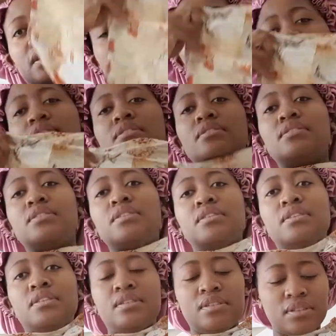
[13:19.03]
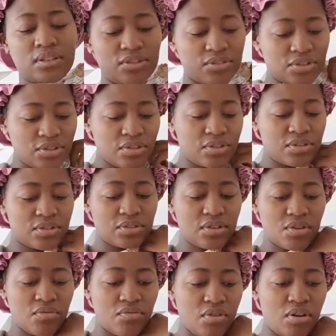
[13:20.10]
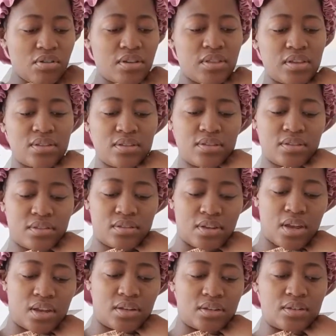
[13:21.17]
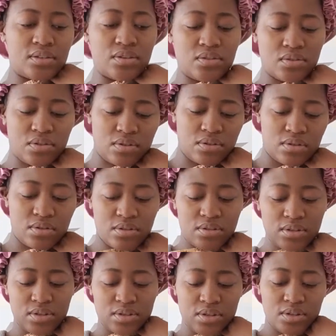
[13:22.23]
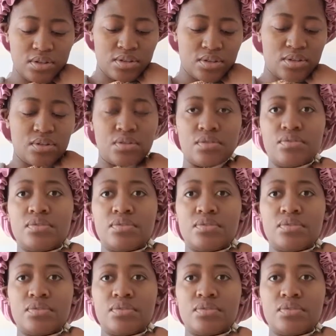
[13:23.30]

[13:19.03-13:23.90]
you can just rock this and look all, you know,